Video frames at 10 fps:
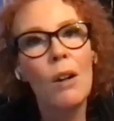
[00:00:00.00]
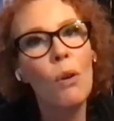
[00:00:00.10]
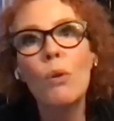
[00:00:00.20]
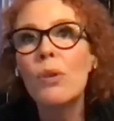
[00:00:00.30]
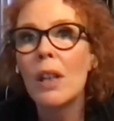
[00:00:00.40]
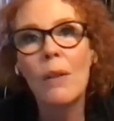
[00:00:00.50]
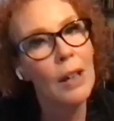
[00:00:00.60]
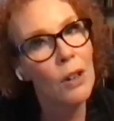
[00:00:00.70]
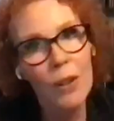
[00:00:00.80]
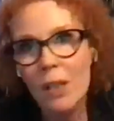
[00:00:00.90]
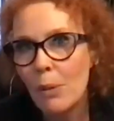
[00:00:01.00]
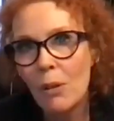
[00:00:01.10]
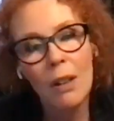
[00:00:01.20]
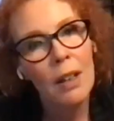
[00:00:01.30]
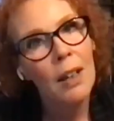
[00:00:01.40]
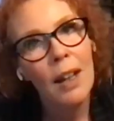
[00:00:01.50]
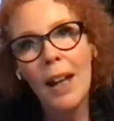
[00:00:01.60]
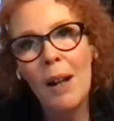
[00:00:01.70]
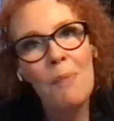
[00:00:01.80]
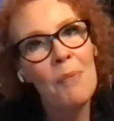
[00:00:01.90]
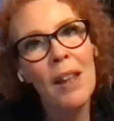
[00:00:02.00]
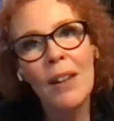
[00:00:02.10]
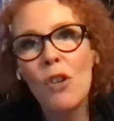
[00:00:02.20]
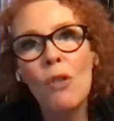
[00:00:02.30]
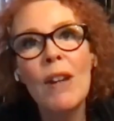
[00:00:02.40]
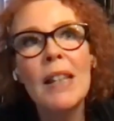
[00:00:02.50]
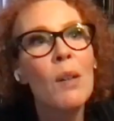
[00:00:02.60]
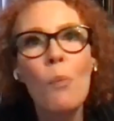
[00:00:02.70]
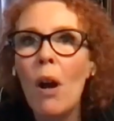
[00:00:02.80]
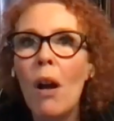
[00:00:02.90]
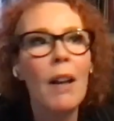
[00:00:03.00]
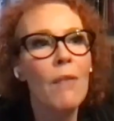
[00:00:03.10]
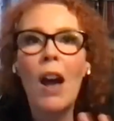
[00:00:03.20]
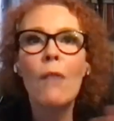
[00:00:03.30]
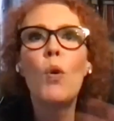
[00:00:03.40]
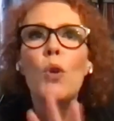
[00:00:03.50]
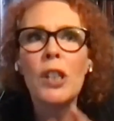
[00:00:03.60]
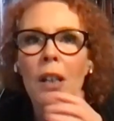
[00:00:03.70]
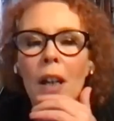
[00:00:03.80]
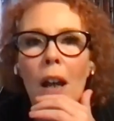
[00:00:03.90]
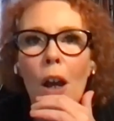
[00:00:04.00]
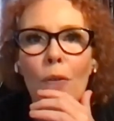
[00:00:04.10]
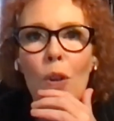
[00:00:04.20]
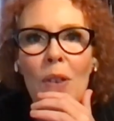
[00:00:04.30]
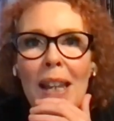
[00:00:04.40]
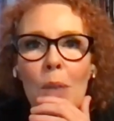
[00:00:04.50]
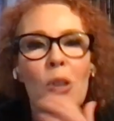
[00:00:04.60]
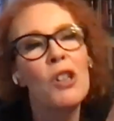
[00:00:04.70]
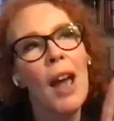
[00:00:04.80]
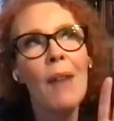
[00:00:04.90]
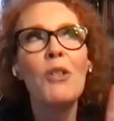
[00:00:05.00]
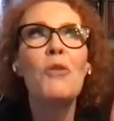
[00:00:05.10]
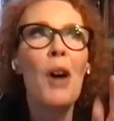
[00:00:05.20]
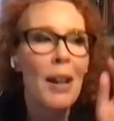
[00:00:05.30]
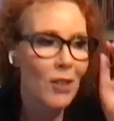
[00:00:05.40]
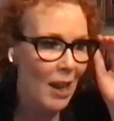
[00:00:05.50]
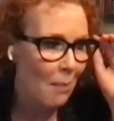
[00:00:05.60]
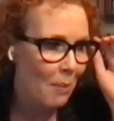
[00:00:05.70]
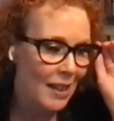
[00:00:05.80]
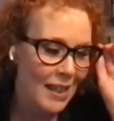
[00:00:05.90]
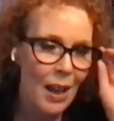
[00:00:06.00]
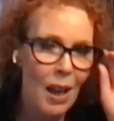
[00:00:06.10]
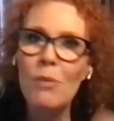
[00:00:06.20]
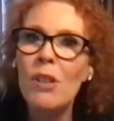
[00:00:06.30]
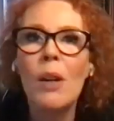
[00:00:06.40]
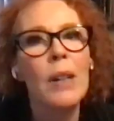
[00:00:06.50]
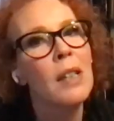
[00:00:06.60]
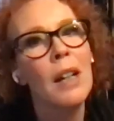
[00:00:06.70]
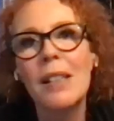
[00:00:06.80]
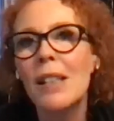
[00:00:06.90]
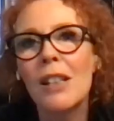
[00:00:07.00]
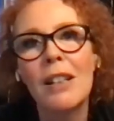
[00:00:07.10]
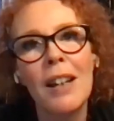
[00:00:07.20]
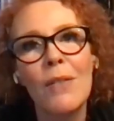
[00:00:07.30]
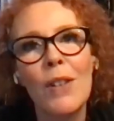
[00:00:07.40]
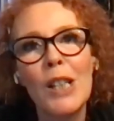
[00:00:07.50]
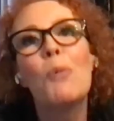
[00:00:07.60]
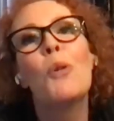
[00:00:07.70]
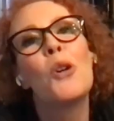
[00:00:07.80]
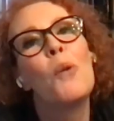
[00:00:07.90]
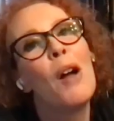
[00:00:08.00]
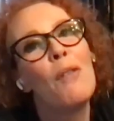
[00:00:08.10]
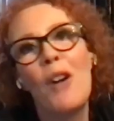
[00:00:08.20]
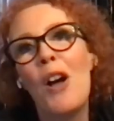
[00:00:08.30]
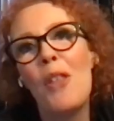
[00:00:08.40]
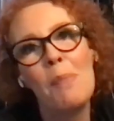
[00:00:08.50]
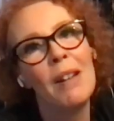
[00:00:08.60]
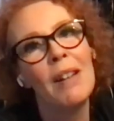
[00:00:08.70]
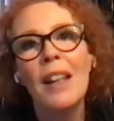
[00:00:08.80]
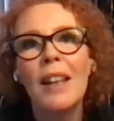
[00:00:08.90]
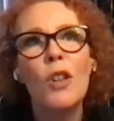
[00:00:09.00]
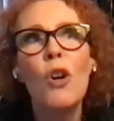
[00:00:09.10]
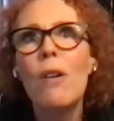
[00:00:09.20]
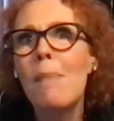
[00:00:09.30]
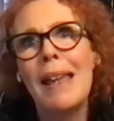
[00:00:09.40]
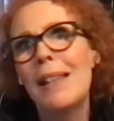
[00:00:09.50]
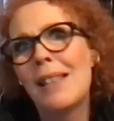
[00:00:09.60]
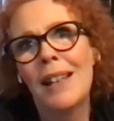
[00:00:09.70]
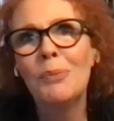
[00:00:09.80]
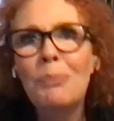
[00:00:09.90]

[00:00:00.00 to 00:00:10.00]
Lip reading: also incredible. And your recent work, in fact, I've ordered a few things which haven't arrived yet, but I'm so excited to kind of explore your work further. But you're amazing.